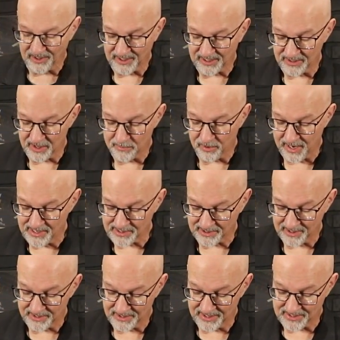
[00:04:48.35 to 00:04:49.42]
you look at the
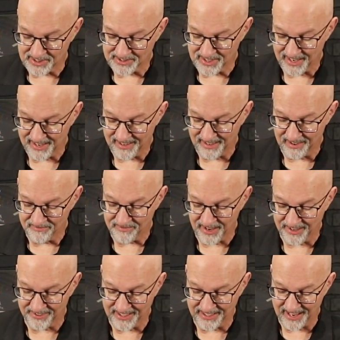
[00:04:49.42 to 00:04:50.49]
bracelet, this is a
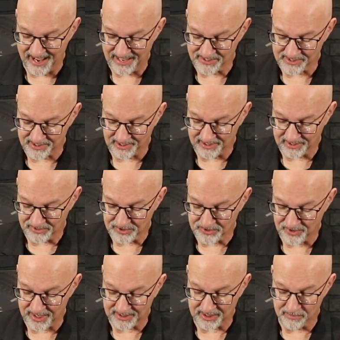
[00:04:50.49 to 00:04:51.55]
very nicely
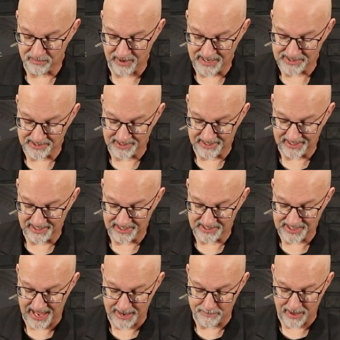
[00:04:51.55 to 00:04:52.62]
constructed bracelet. It
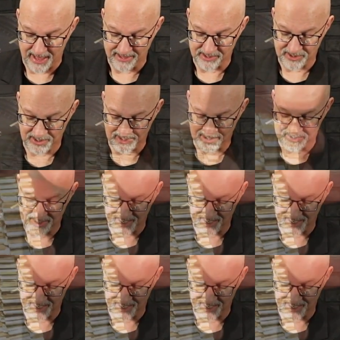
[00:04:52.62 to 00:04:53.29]
is high polished in the